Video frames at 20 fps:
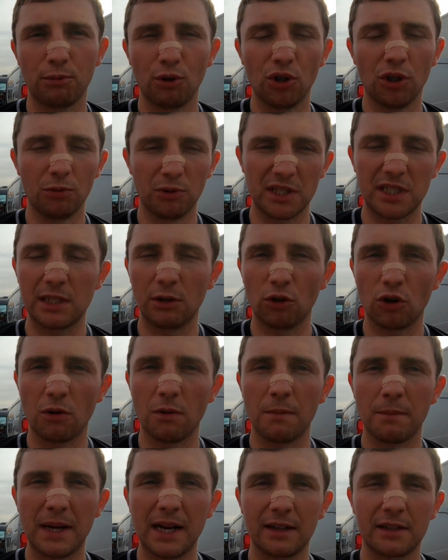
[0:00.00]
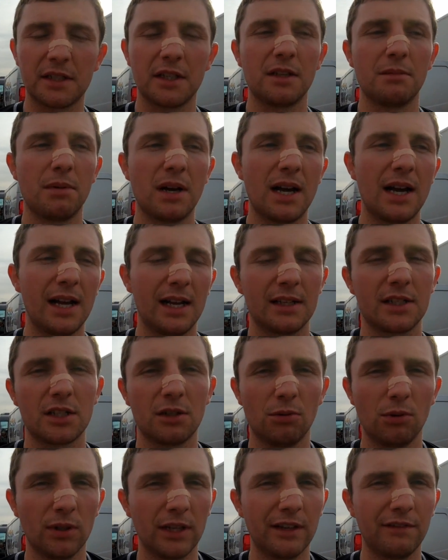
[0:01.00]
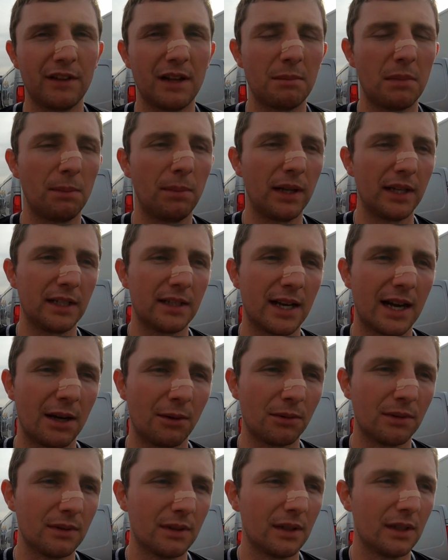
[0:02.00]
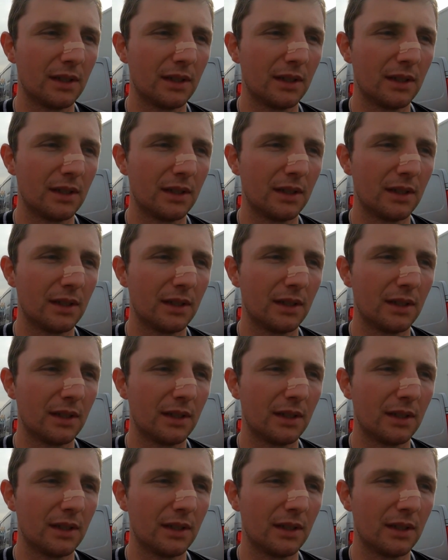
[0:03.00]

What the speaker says: but they were still coming back to the bar, so we'll give them a bleed now.